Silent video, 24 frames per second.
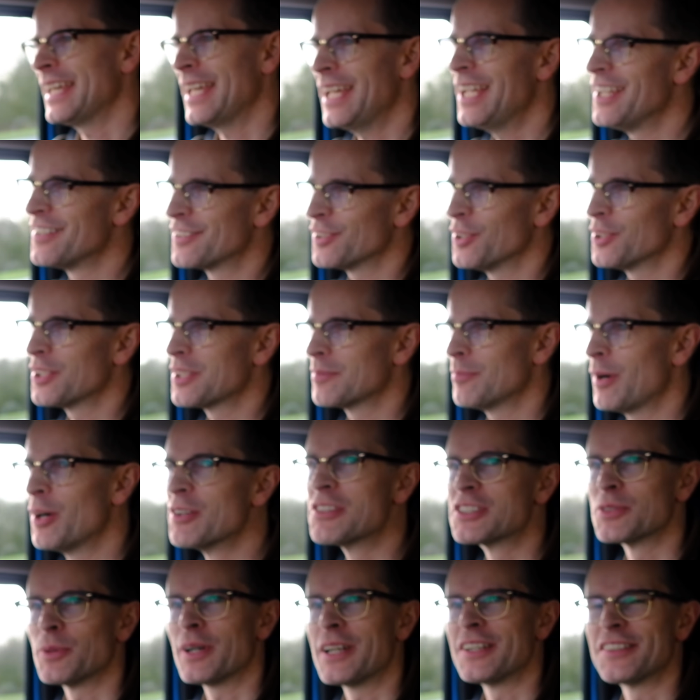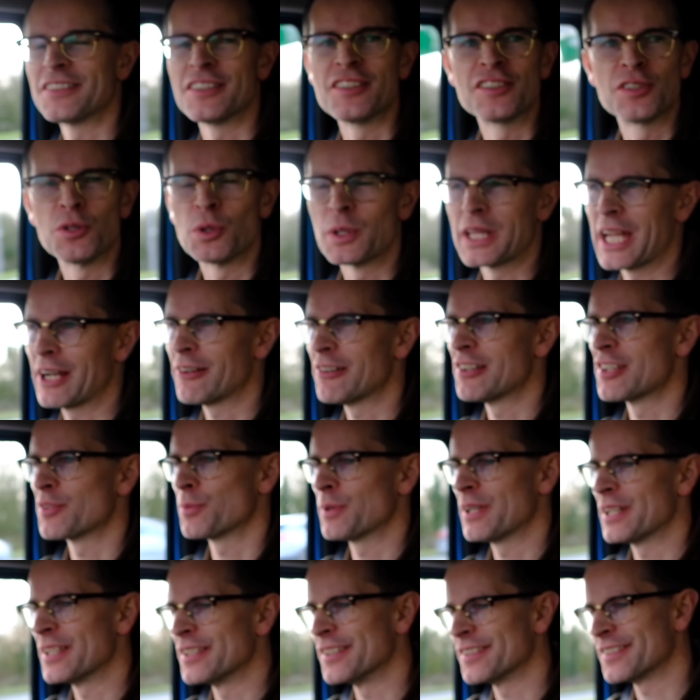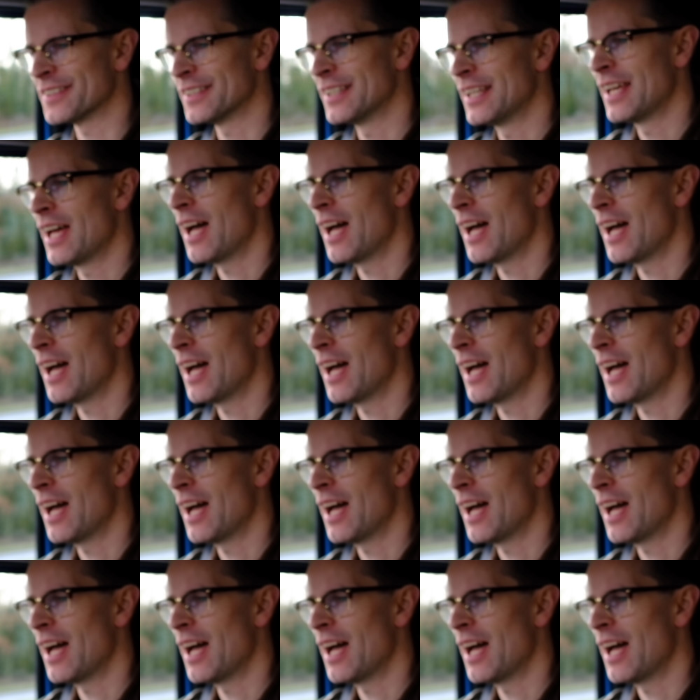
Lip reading: is on motorways and dual carriageways.